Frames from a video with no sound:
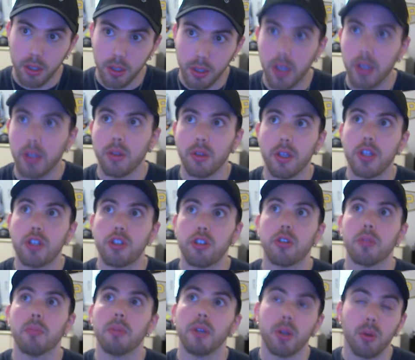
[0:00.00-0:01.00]
at least
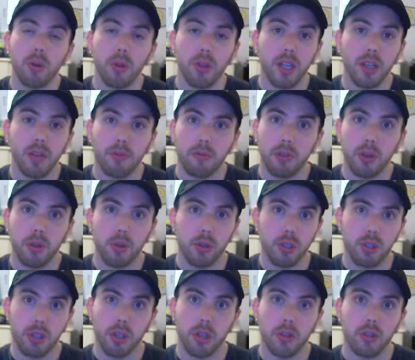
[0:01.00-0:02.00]
your middle of the infield,
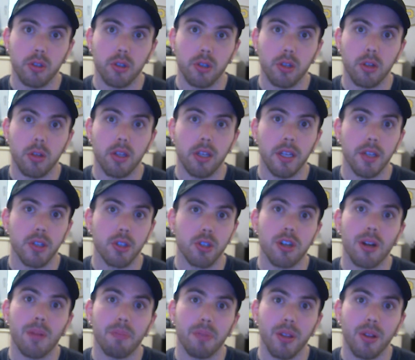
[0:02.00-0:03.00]
is going to look like
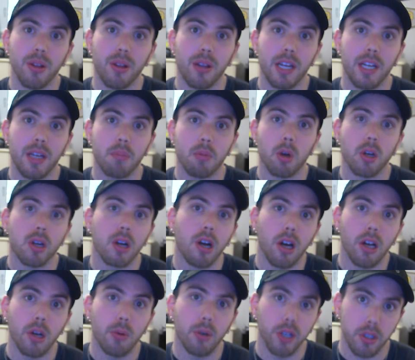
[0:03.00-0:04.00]
something like
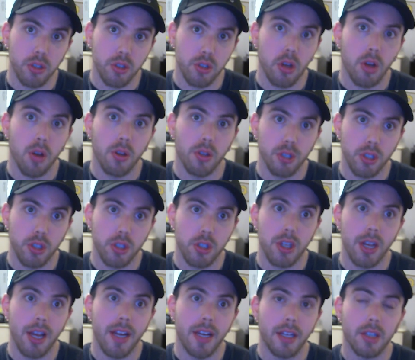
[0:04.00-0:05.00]
Marcano and Gonzalez at
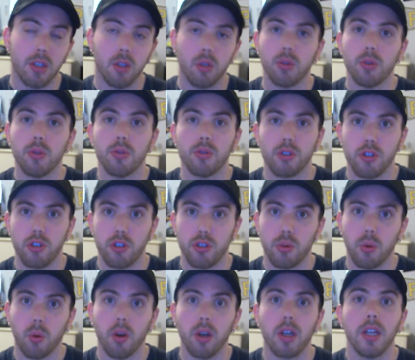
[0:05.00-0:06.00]
second, Cruz at
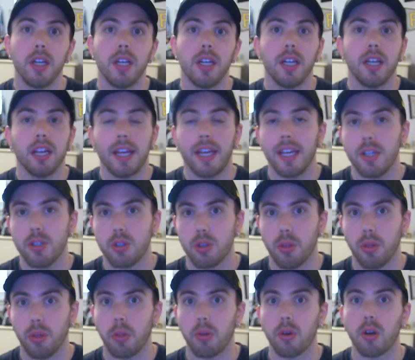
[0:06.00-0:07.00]
short, Hayes at
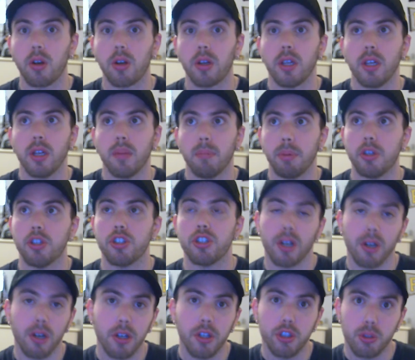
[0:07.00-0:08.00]
third. But
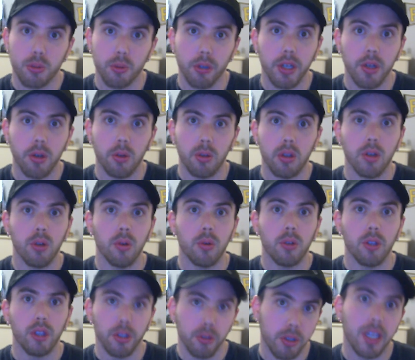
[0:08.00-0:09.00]
Jared
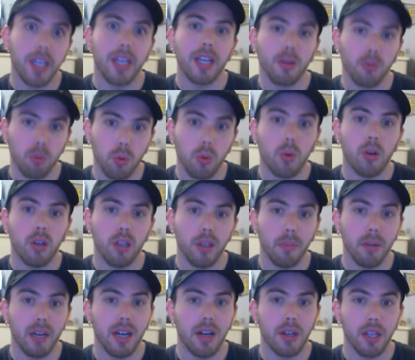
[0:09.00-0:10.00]
Triolo, you can't rule
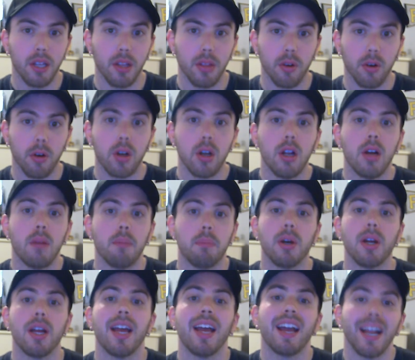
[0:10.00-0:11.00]
him out either.
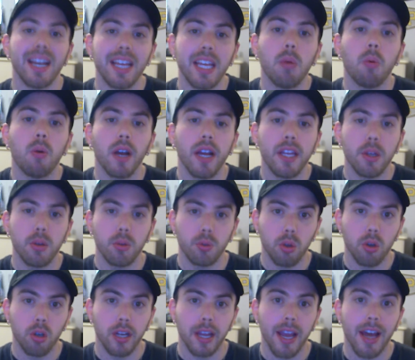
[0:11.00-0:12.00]
But any way you
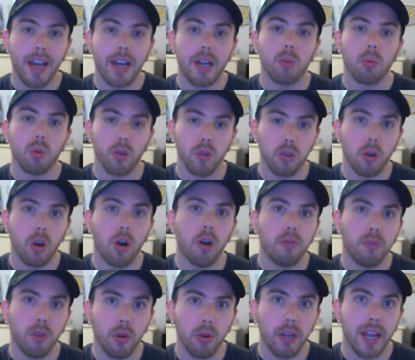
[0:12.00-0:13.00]
look at it,
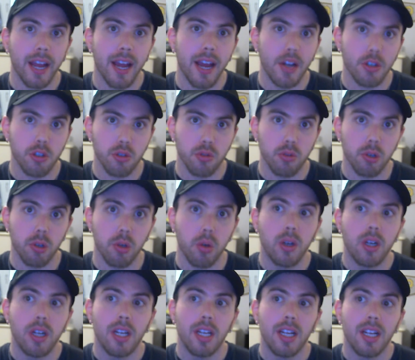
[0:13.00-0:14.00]
Rodolfo
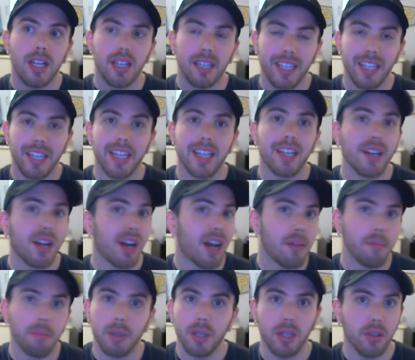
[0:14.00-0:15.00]
Castro
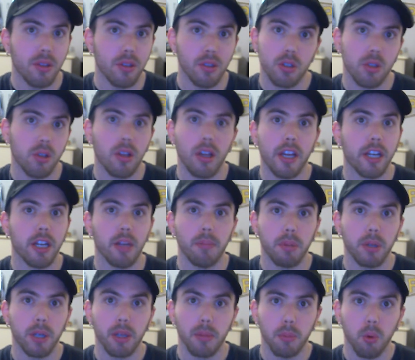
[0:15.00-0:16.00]
cannot be in this lineup
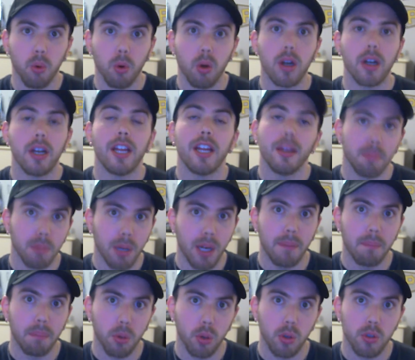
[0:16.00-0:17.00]
anymore, in my
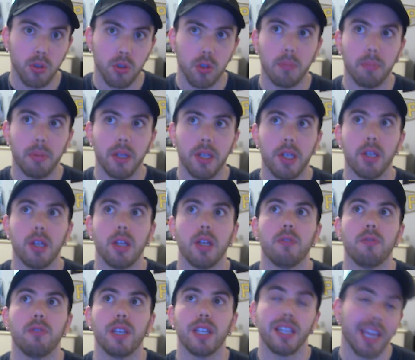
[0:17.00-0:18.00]
personal opinion,
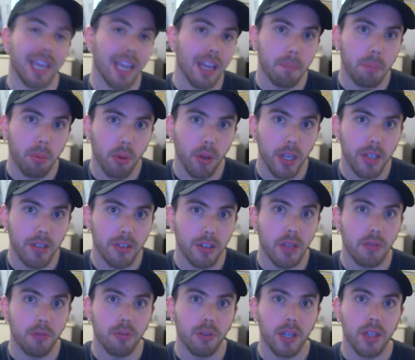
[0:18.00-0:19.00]
if he can't play
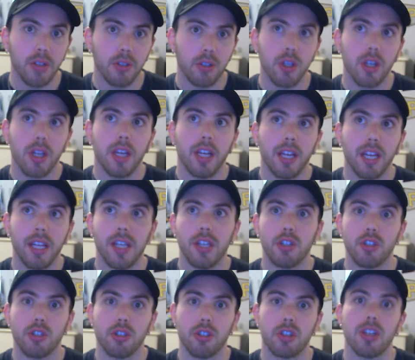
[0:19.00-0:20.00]
defense and
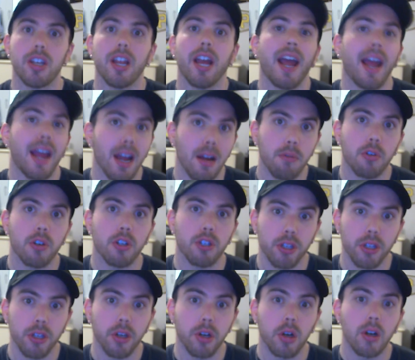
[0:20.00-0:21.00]
he's just an average
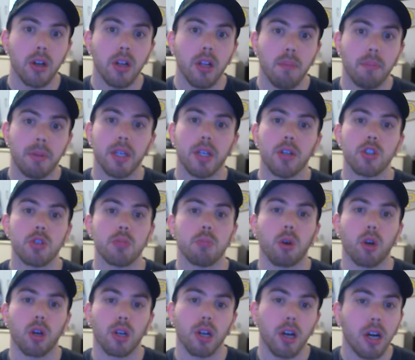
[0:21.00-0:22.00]
hitter. Because
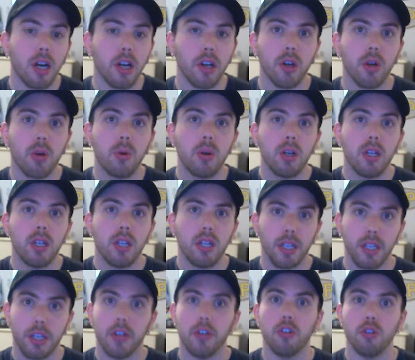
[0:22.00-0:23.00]
Marcano
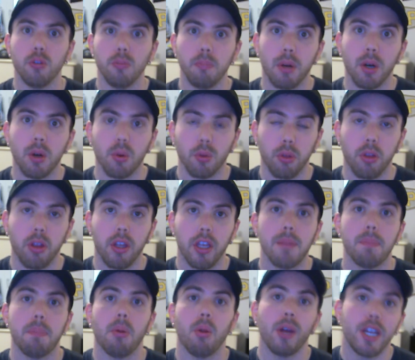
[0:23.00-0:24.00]
can do both. He
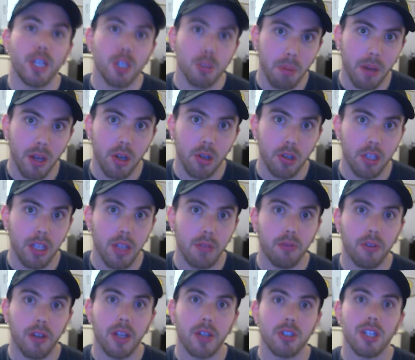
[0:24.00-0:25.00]
plays better
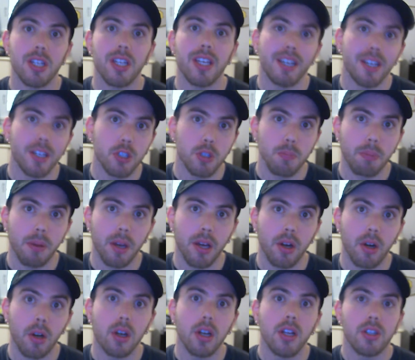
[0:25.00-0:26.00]
defense, he hits
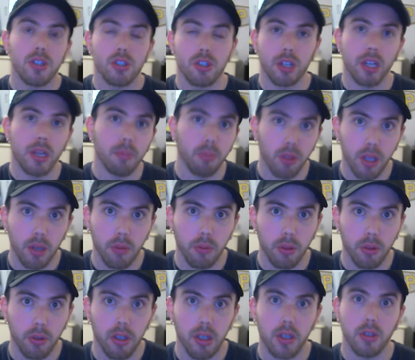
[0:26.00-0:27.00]
better. Same thing
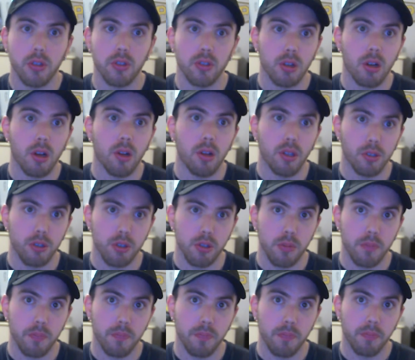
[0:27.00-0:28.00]
with Nick
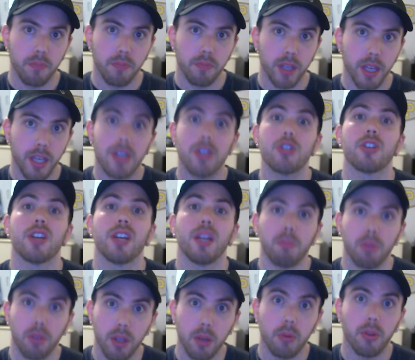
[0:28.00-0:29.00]
Gonzalez. And same
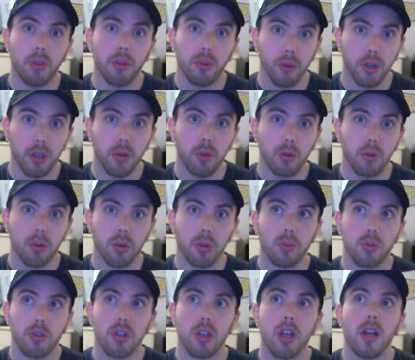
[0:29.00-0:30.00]
thing with O'Neill
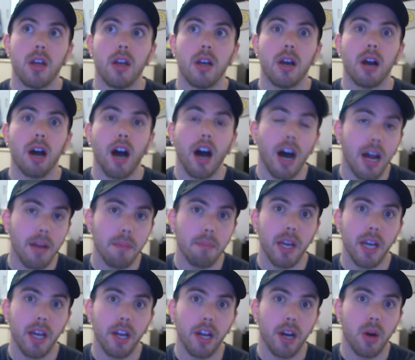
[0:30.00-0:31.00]
Cruz. Odd
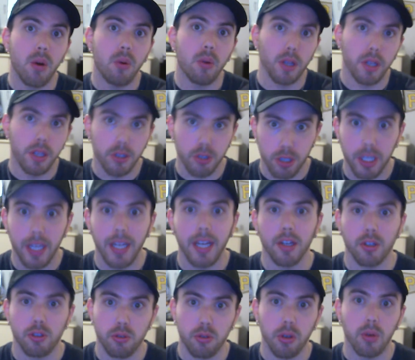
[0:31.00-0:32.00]
man out is
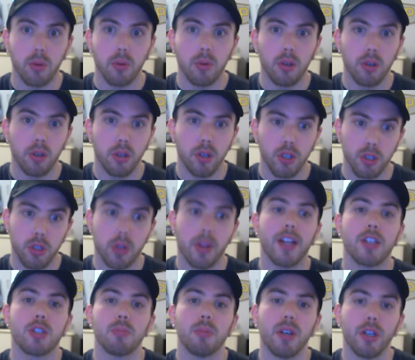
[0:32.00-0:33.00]
Castro. So
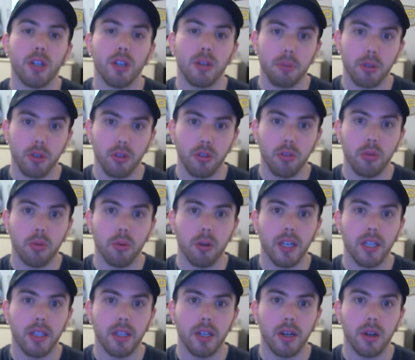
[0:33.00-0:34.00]
that's my number two
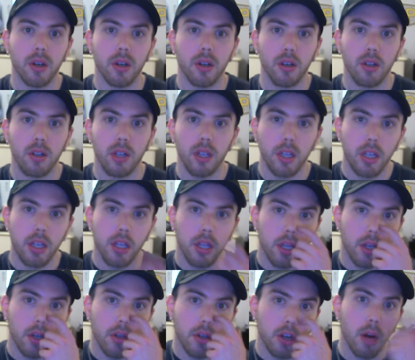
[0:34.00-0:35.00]
right there.
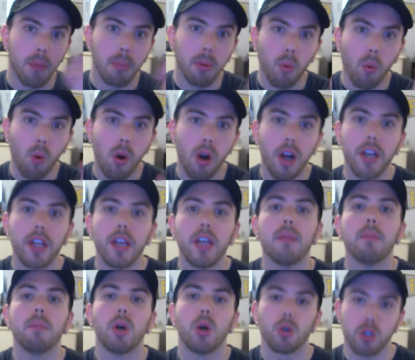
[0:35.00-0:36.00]
Number one,
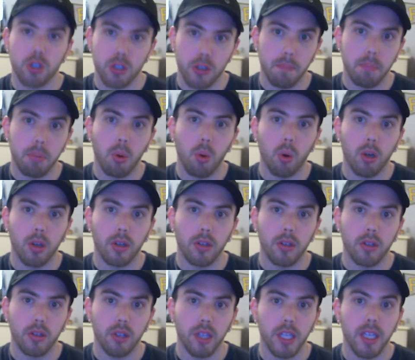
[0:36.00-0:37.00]
and most
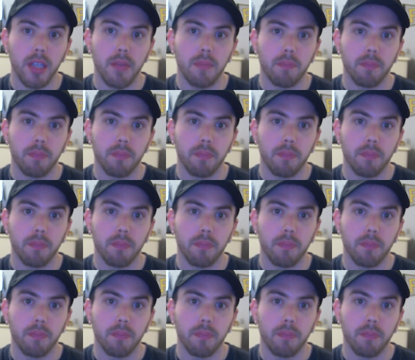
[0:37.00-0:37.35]
importantly,